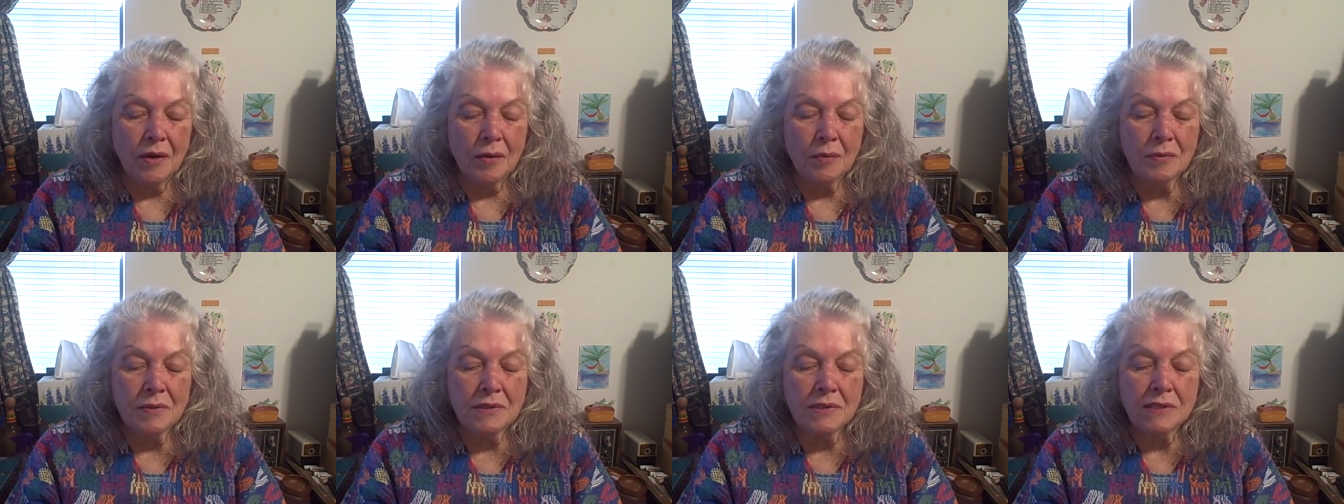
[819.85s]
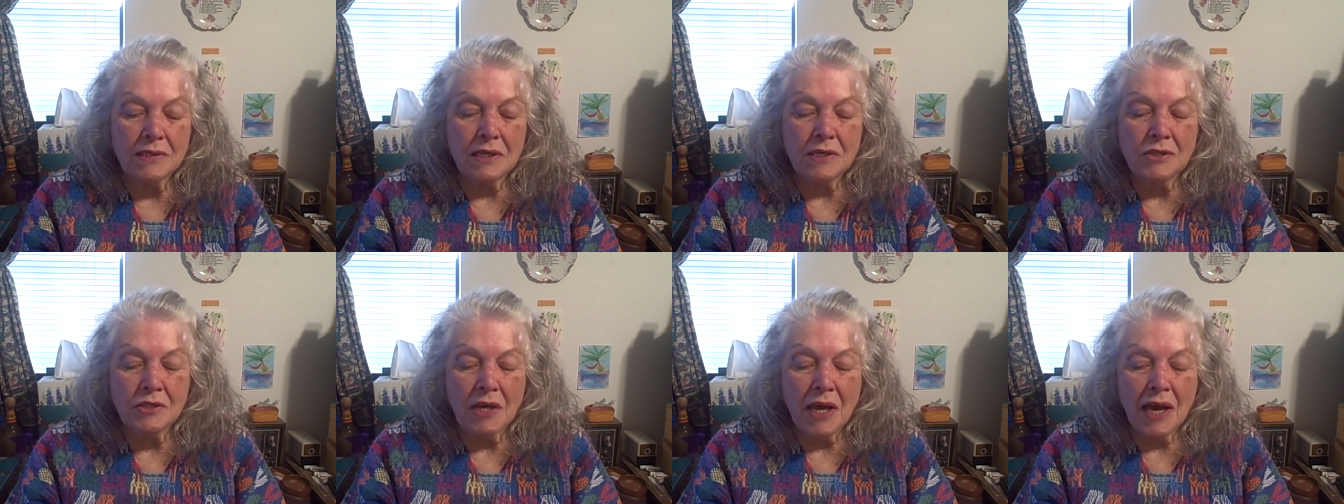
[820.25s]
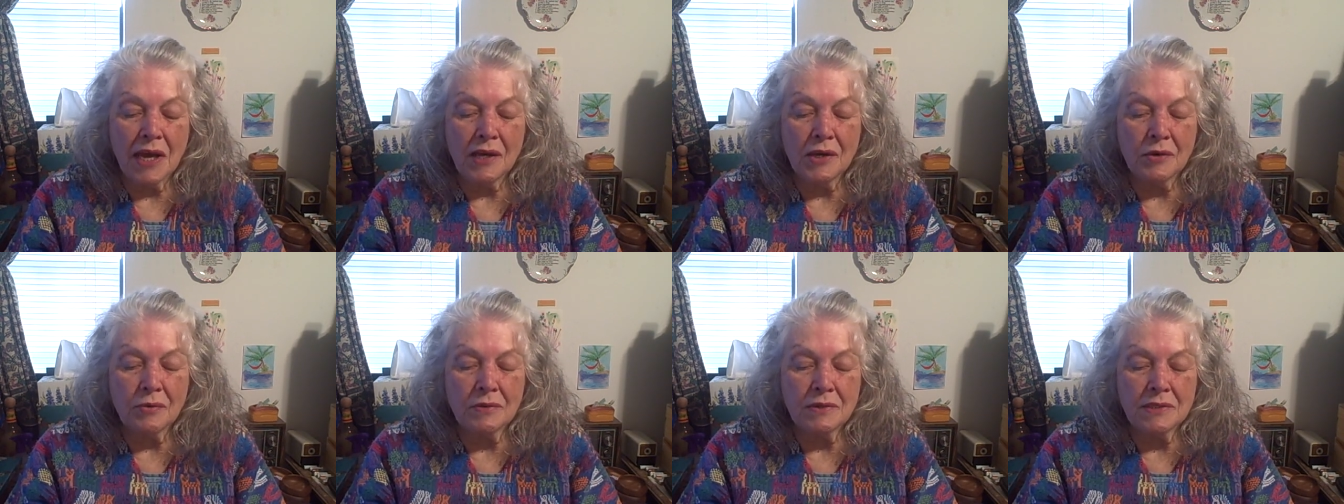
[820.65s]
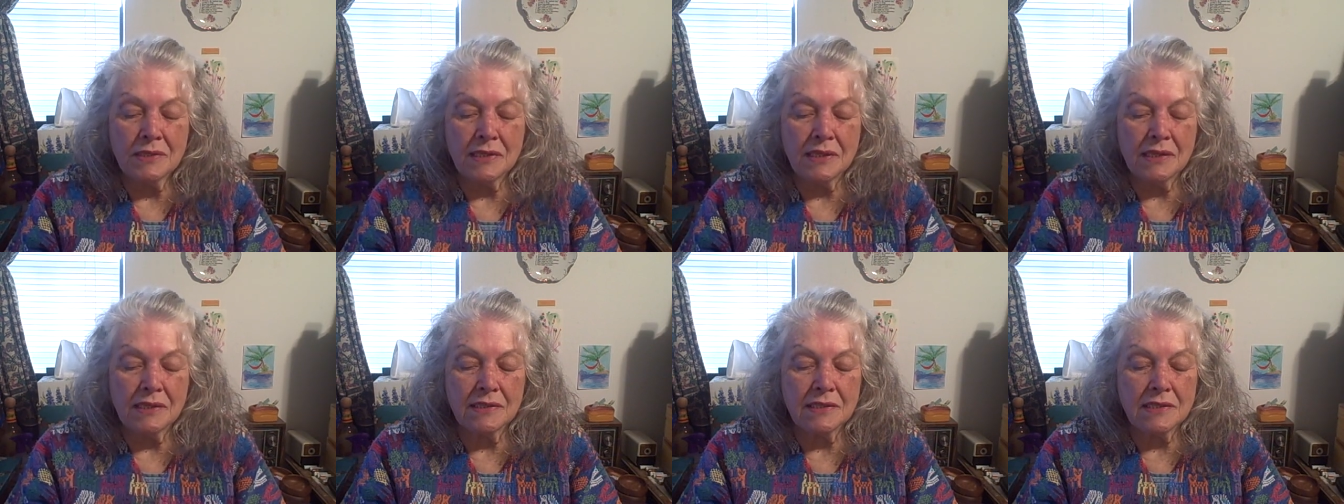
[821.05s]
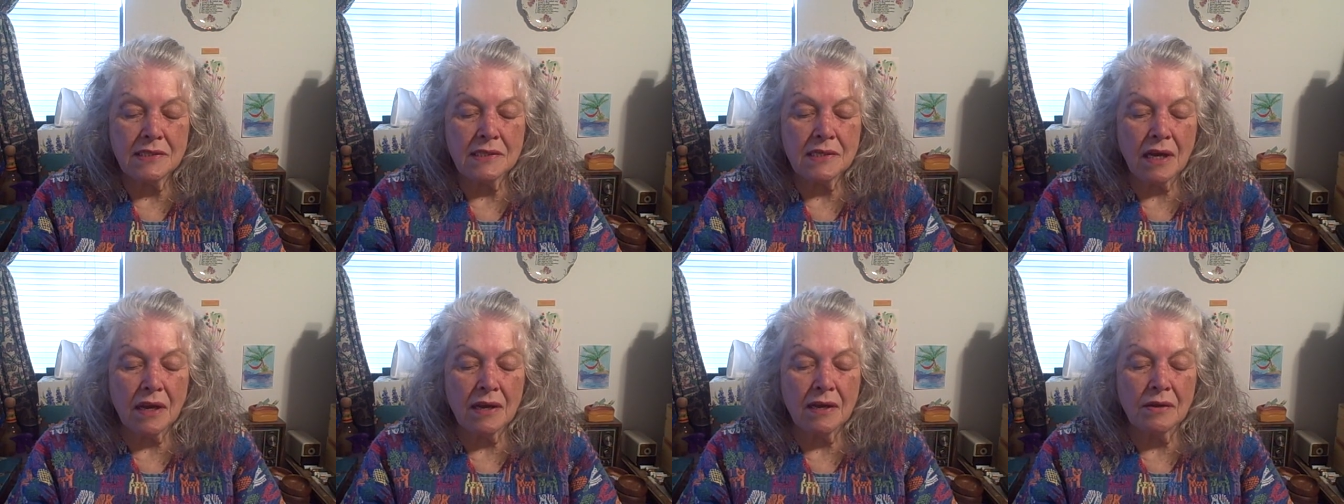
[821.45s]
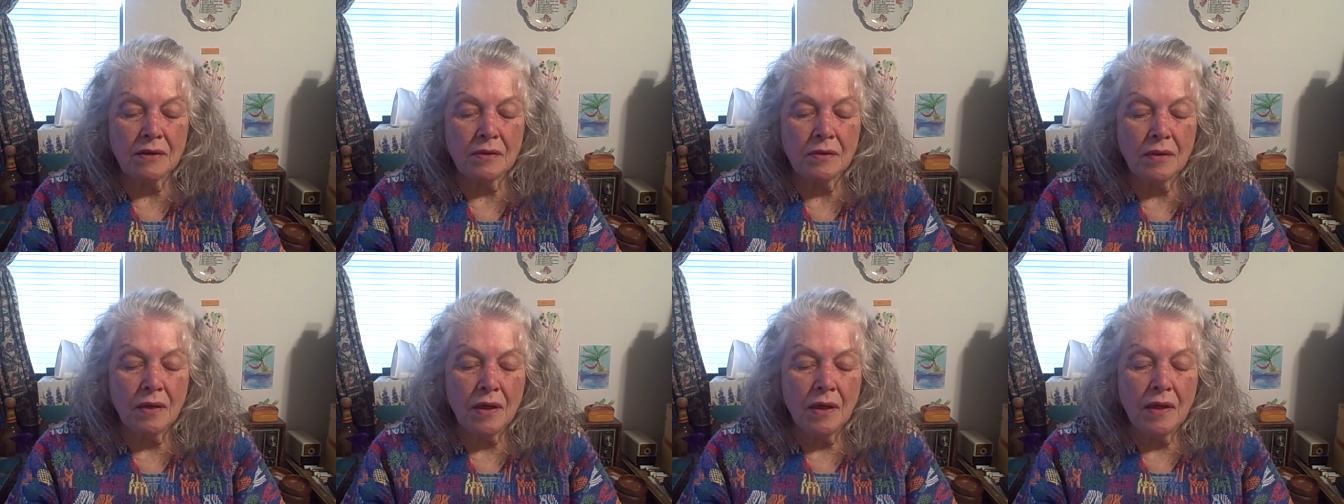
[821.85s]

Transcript: with such accuracy and style